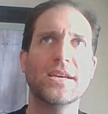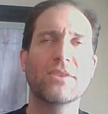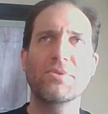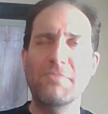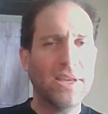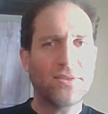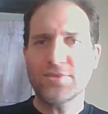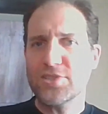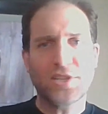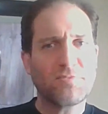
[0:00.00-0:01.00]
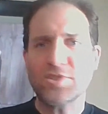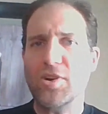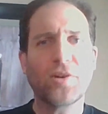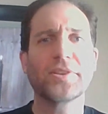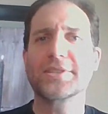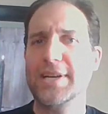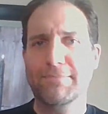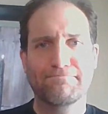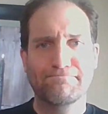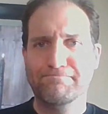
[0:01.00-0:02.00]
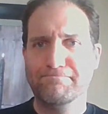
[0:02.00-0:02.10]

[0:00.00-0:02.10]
And we make those judgments all the time,